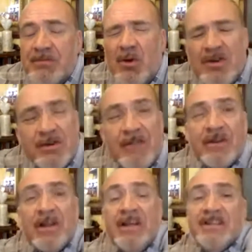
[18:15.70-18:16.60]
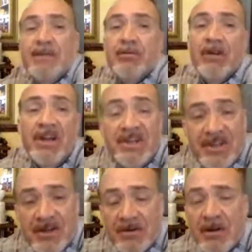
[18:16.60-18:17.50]
But it's important to have a clear
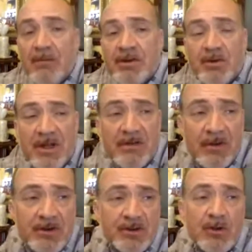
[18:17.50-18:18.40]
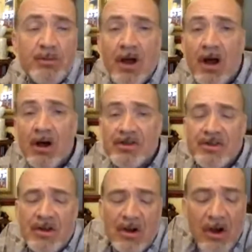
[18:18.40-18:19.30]
separation between those two
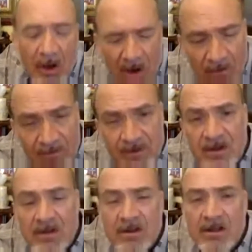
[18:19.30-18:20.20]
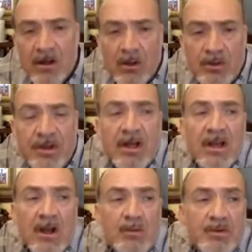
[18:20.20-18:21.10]
parts of code
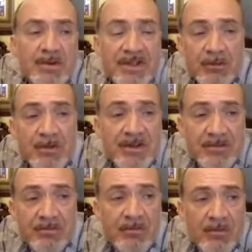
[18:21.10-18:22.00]
which